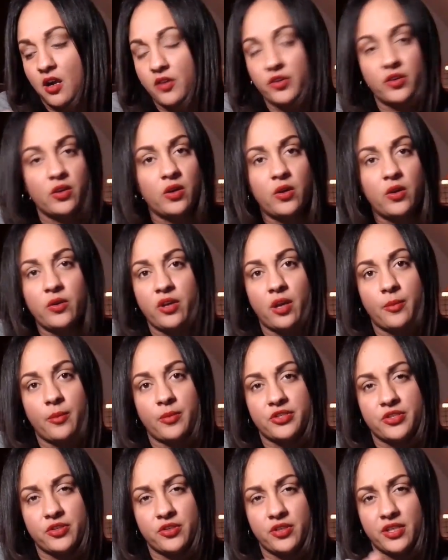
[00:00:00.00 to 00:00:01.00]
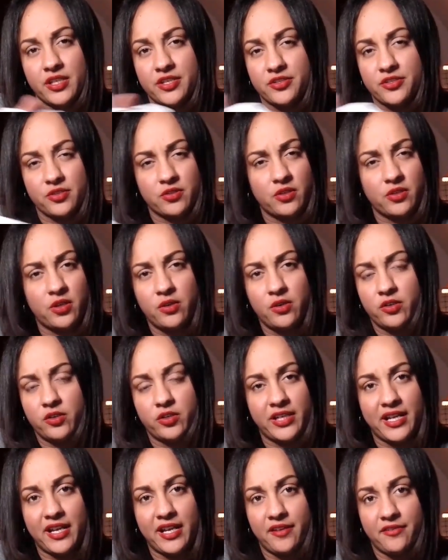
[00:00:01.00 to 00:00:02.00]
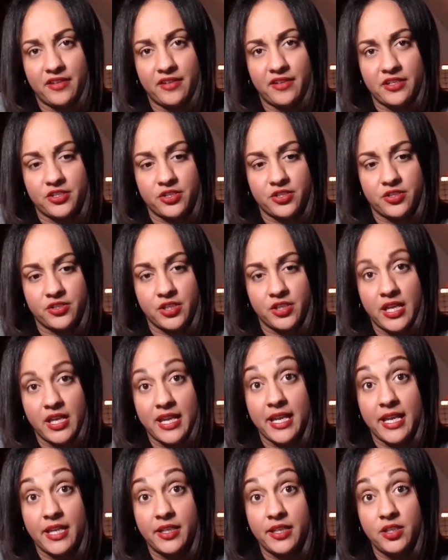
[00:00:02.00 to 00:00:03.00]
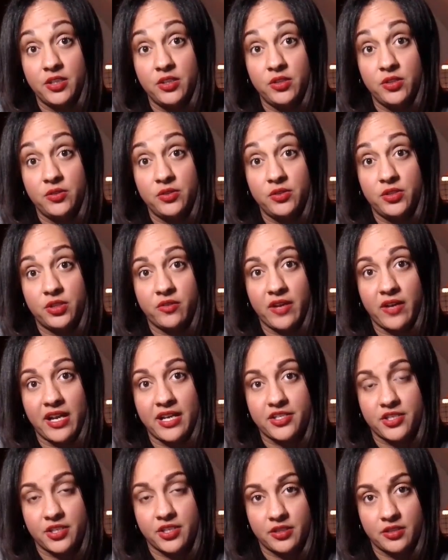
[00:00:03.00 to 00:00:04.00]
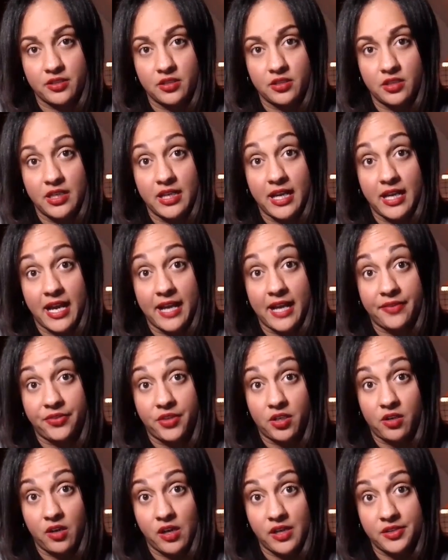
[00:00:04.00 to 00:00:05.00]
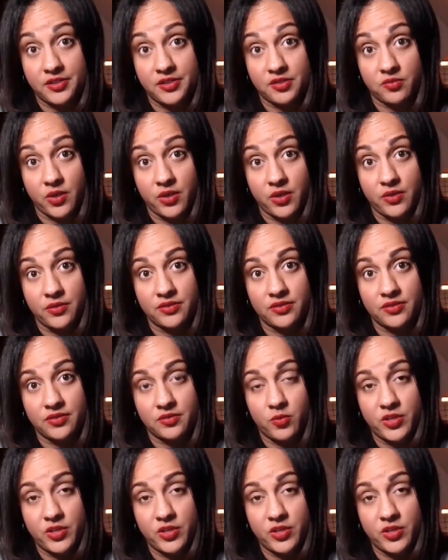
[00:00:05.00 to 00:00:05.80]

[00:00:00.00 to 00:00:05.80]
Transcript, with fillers: your own opportunities, your own creative ventures in a new direction at the crossroads.